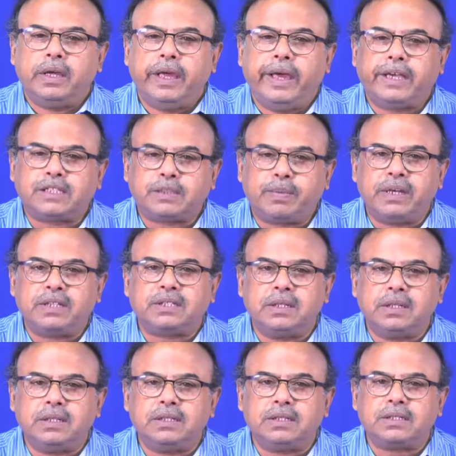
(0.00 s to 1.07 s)

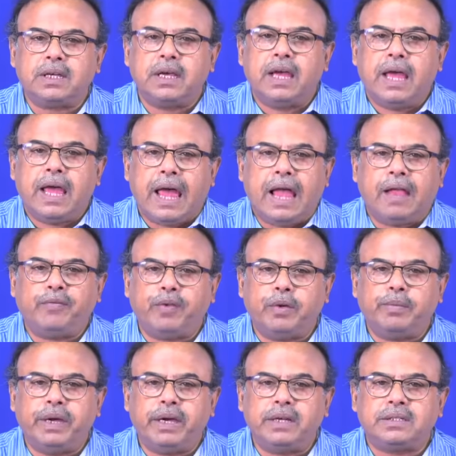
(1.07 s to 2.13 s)
expressions,
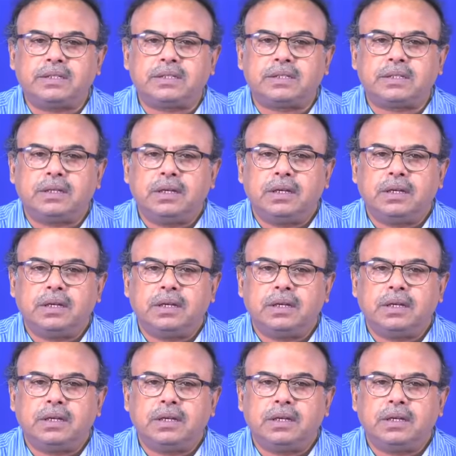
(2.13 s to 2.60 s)
alphabets.